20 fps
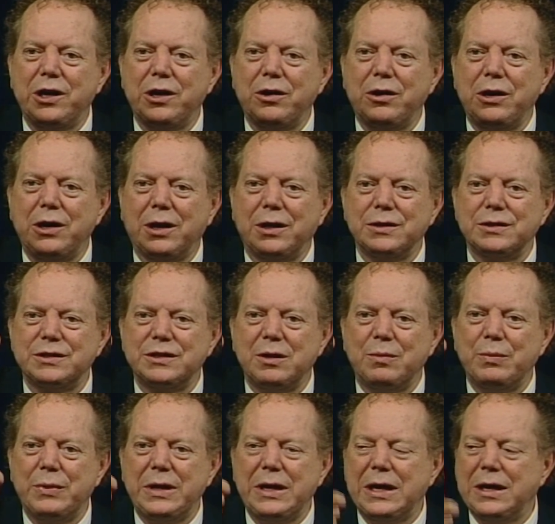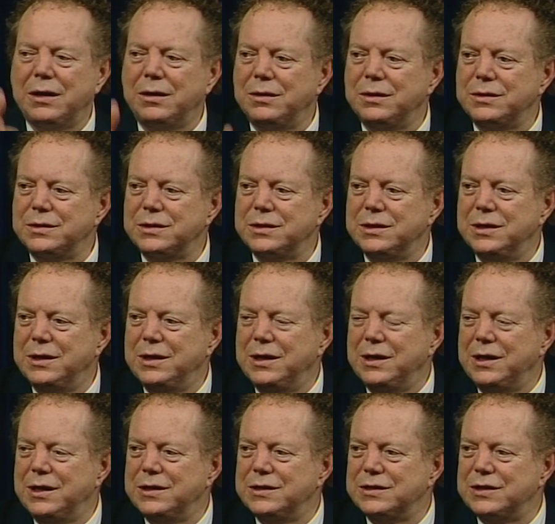carry on somebody else
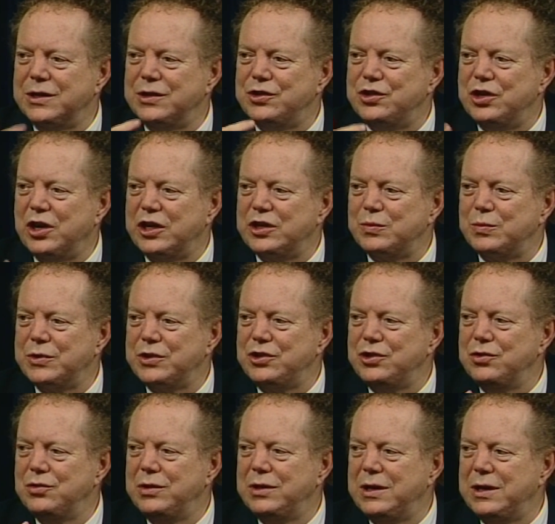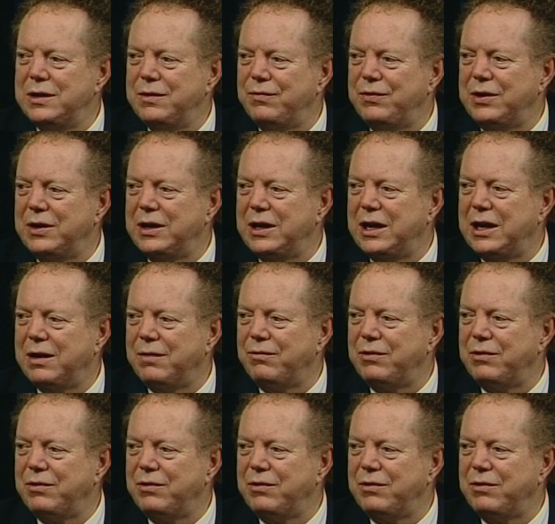is the judgment you live in